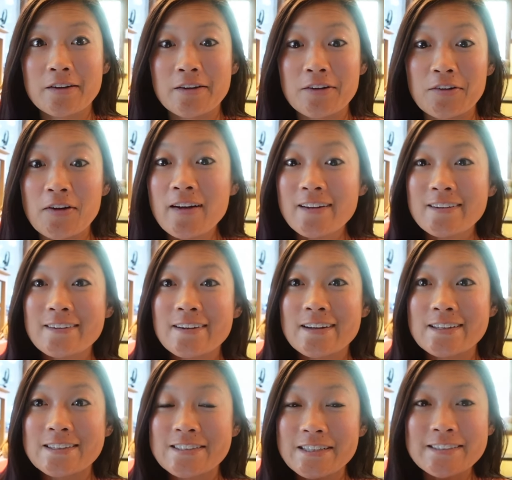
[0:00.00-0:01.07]
All right,
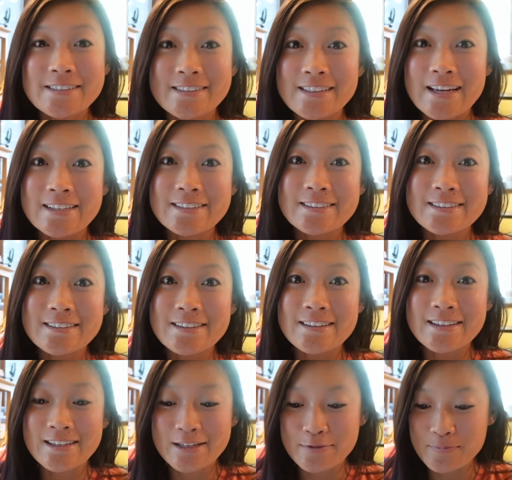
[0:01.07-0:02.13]
I just sent
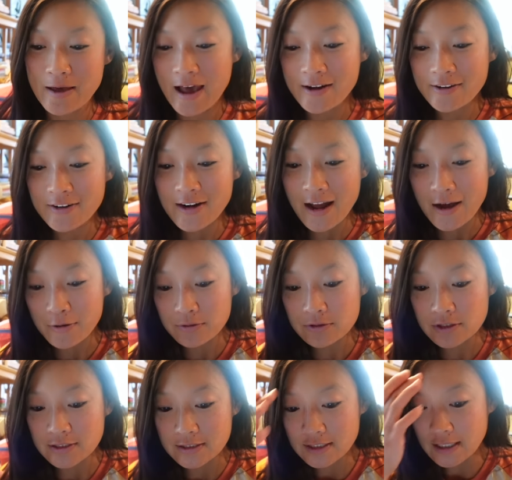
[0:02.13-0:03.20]
the pattern out
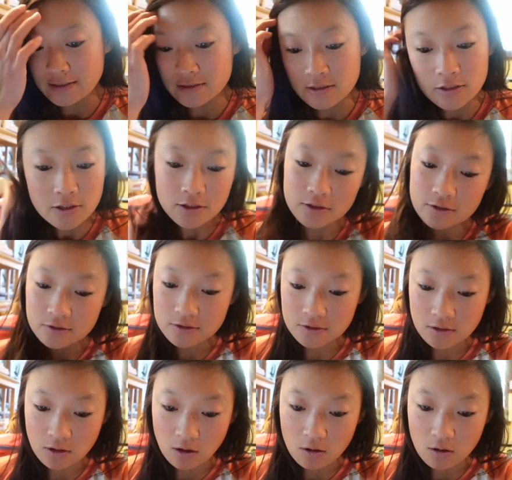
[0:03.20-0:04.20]
to testers.